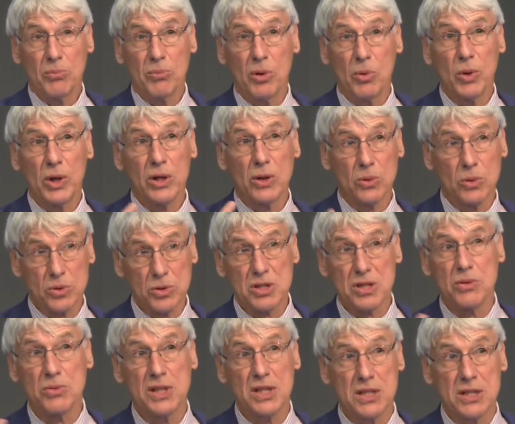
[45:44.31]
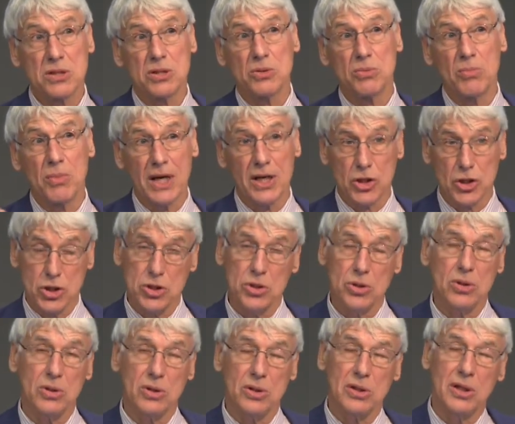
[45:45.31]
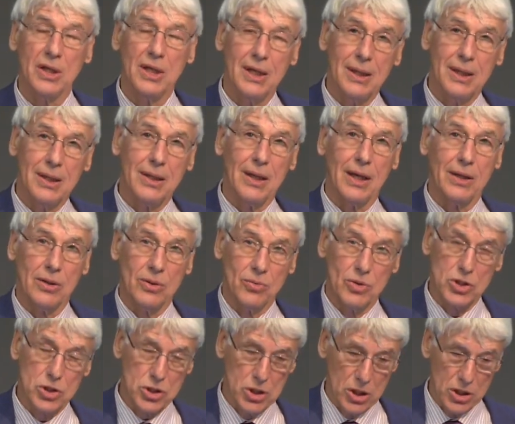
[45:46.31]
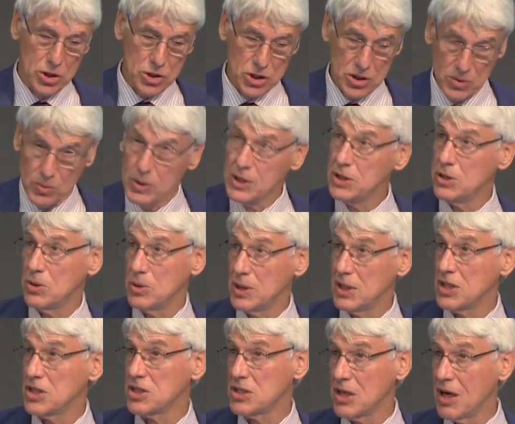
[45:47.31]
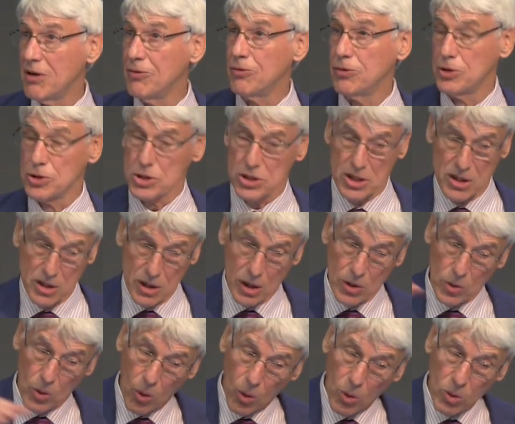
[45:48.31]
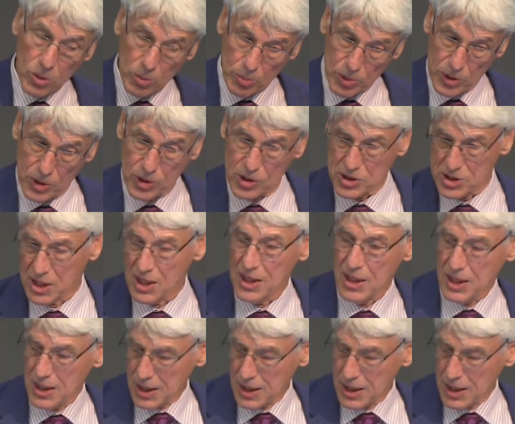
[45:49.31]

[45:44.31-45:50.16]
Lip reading: But we also need to make sure that the research that we're doing is diverse and not all put